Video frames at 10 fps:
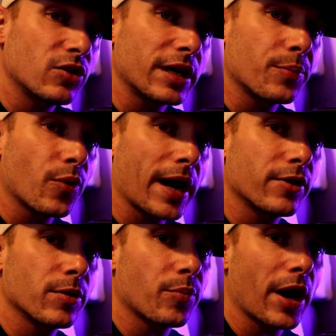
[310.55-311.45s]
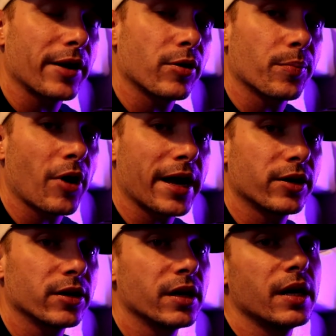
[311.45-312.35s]
It'll get brighter and brighter and
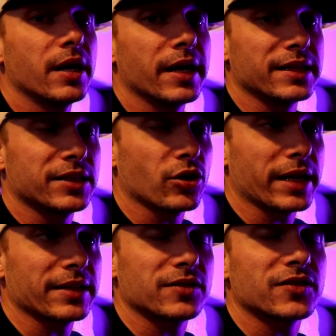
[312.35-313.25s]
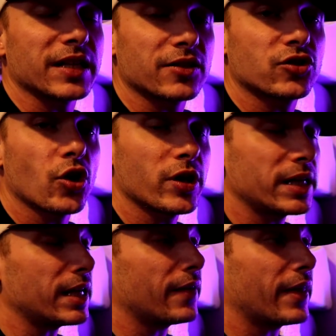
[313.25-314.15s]
brighter until it gets to
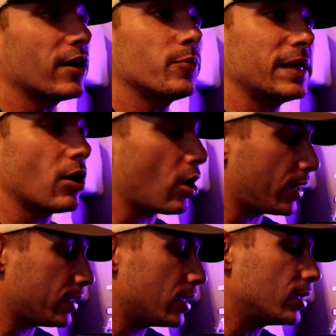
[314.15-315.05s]
6:30, and then it'll be on.